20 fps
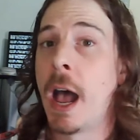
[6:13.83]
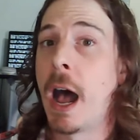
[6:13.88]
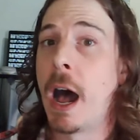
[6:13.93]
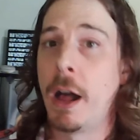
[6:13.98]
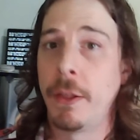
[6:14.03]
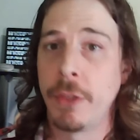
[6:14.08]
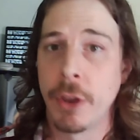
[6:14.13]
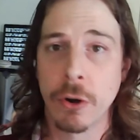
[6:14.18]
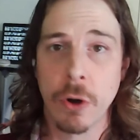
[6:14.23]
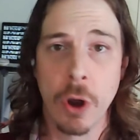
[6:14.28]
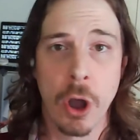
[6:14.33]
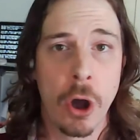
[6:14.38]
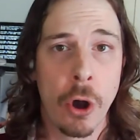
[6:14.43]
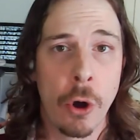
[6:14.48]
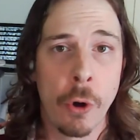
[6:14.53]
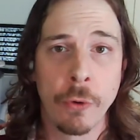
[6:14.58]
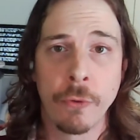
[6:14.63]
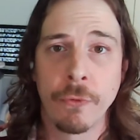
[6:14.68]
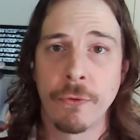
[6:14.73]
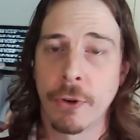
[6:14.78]
on their
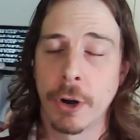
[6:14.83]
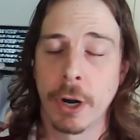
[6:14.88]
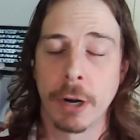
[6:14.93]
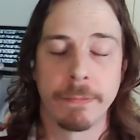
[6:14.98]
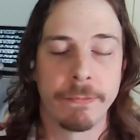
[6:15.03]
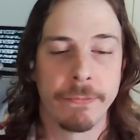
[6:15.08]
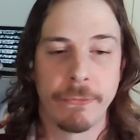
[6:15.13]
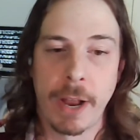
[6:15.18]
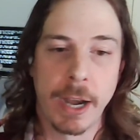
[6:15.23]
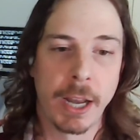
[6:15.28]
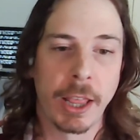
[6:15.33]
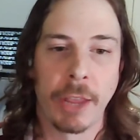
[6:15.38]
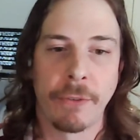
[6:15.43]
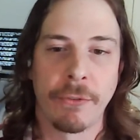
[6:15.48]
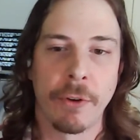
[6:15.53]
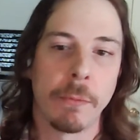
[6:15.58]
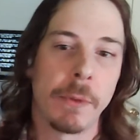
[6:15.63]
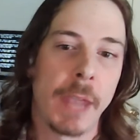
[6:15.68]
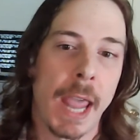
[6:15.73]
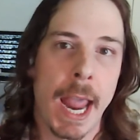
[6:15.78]
own for
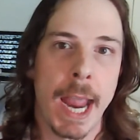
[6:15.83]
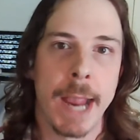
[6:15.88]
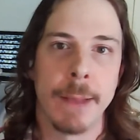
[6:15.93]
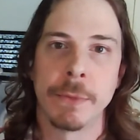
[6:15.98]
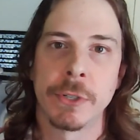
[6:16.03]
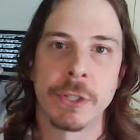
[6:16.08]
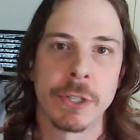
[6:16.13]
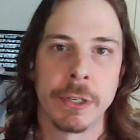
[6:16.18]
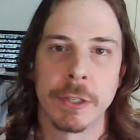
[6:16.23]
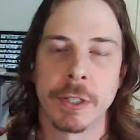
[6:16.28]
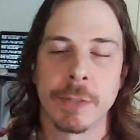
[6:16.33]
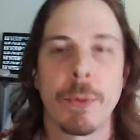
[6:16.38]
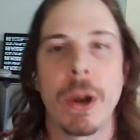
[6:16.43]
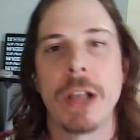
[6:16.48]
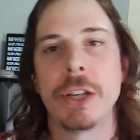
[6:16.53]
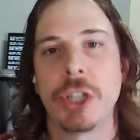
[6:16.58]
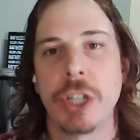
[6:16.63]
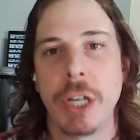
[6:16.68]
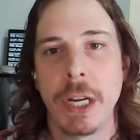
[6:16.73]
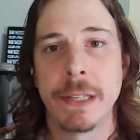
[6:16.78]
anything from games to
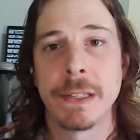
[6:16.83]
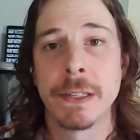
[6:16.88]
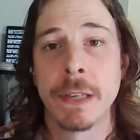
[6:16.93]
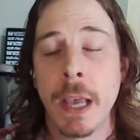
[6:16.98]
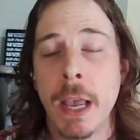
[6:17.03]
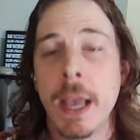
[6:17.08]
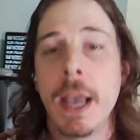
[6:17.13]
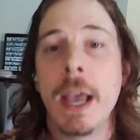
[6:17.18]
spreadsheets,